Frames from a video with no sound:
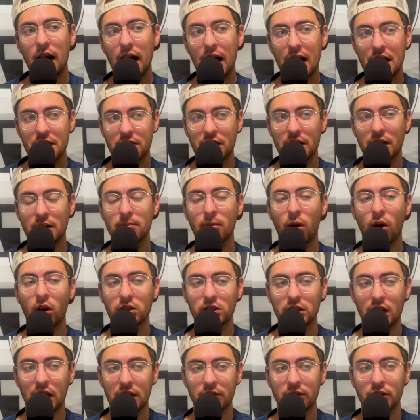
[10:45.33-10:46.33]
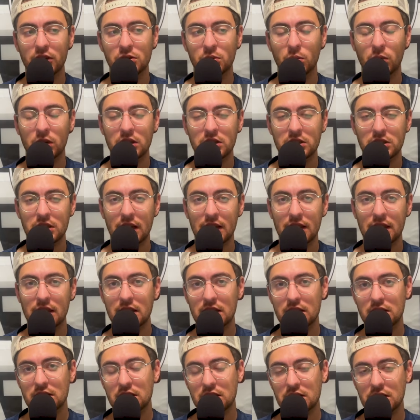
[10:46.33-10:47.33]
I think Mark Davis would have said,
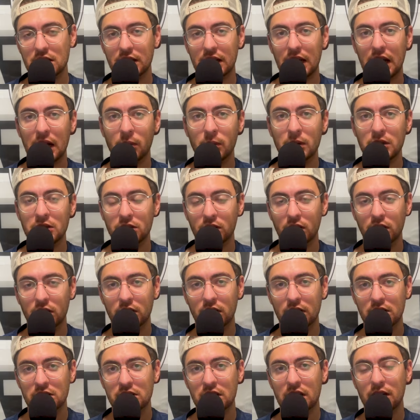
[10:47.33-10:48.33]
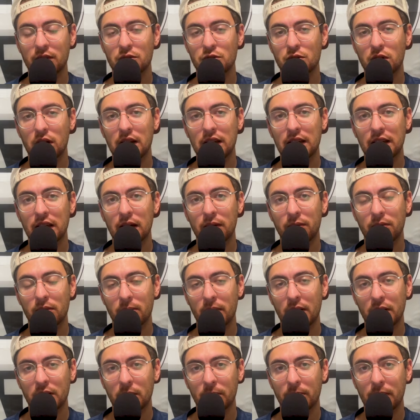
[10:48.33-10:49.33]
this is the guy we took instead of trading up
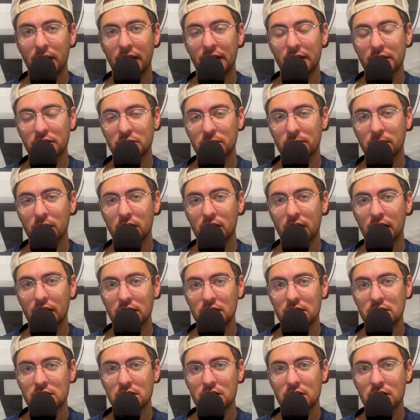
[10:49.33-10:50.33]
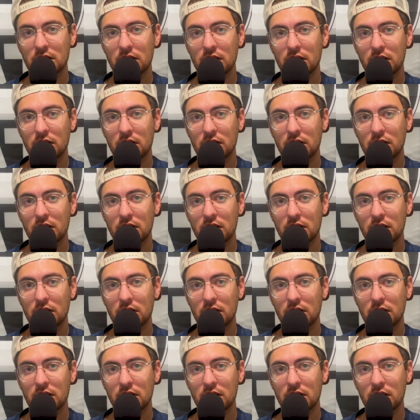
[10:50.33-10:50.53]
for Michael Penix or Bo Nix.